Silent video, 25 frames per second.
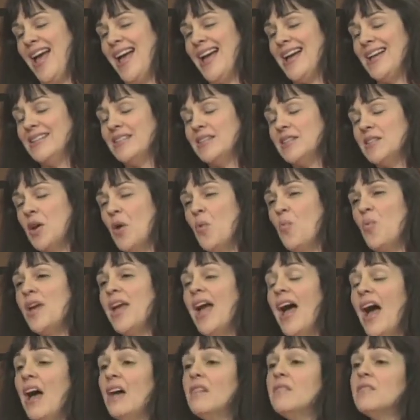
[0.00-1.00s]
And so
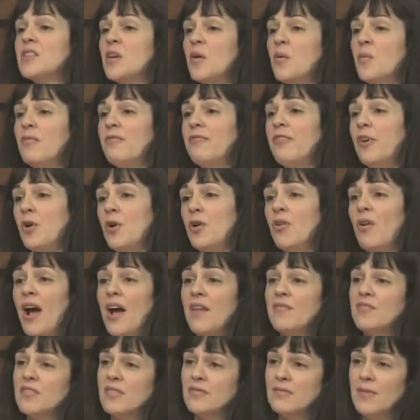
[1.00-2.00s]
we have some
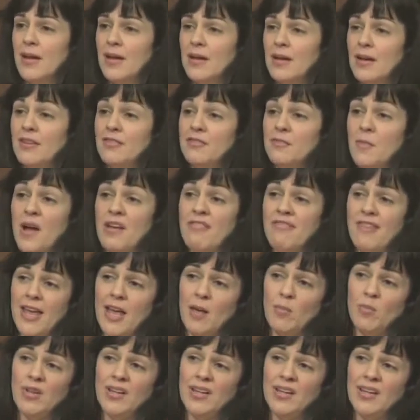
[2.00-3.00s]
photographs of my
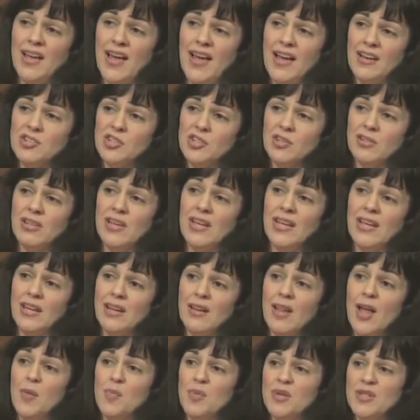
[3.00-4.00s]
family actually
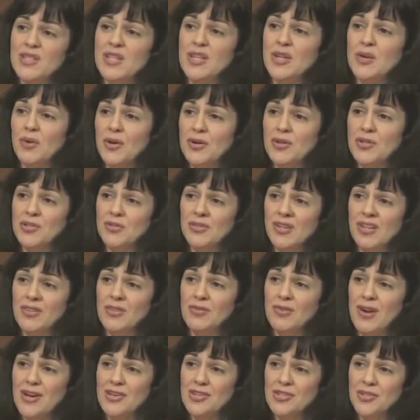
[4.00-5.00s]
in La Petite Grocery in
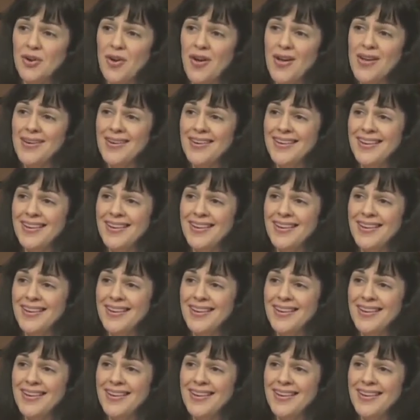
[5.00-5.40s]
the restaurant.